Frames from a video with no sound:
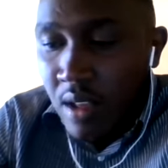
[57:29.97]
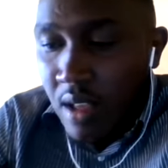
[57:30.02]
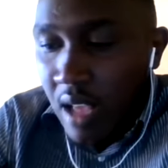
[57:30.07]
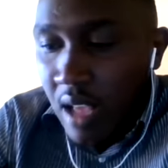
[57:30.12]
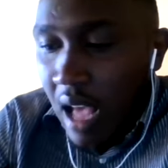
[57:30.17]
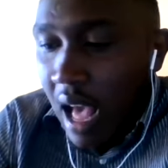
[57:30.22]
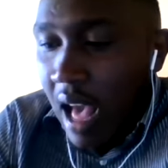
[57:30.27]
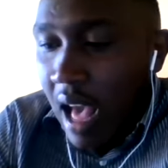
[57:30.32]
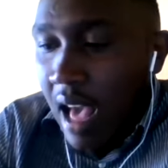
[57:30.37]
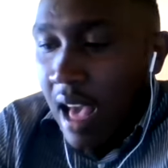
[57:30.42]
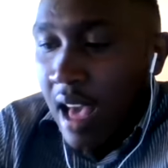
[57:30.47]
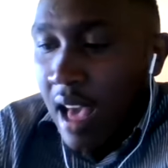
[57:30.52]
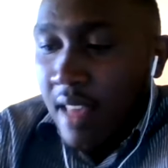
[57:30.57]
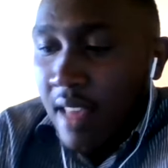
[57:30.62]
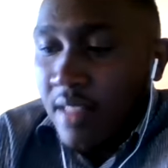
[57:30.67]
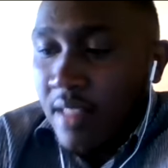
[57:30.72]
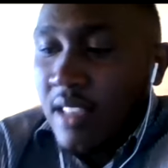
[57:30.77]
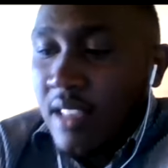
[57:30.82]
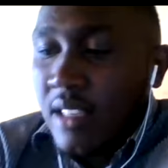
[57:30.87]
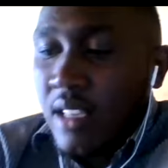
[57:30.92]
uh,
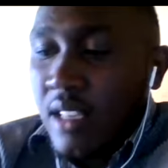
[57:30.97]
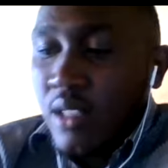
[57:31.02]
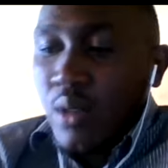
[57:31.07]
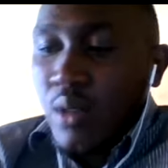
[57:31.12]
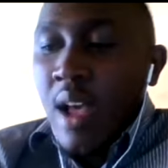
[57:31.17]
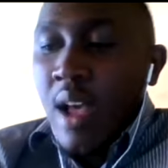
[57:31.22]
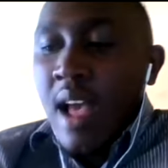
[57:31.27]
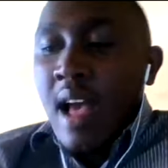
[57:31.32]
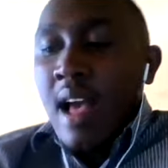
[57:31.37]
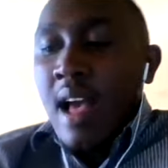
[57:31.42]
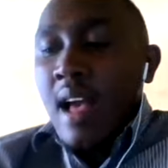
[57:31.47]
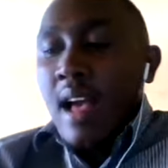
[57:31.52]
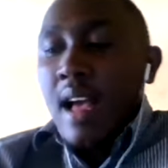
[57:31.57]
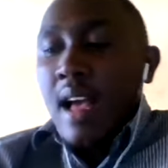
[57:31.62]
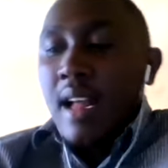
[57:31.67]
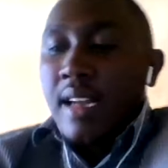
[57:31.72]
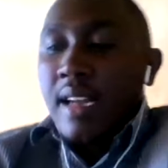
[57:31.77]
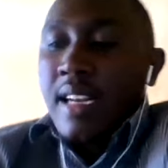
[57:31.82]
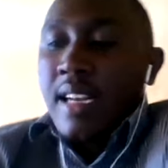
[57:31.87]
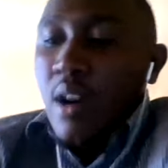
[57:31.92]
this is where
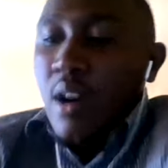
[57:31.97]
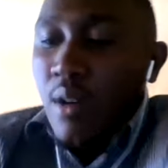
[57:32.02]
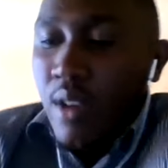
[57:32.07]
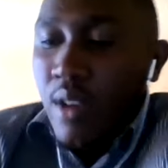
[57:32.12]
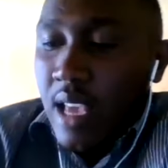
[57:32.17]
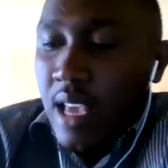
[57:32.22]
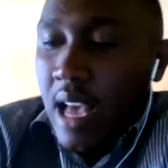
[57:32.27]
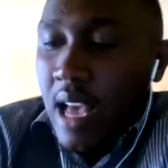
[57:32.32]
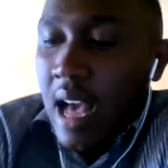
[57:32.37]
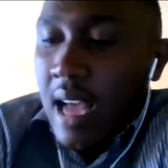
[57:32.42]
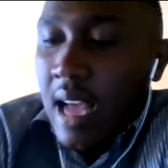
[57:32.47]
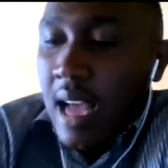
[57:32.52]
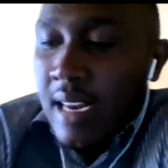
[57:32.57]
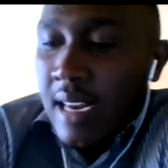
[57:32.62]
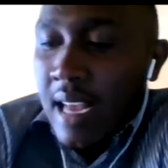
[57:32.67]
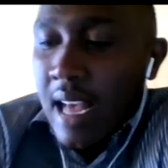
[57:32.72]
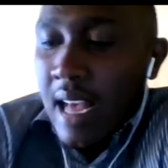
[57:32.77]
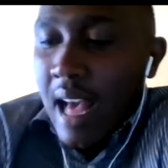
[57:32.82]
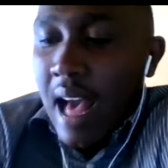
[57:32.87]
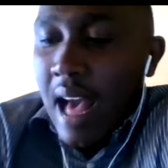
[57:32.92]
now he had
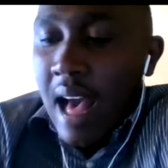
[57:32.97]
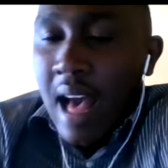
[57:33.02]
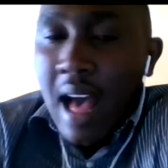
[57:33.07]
a,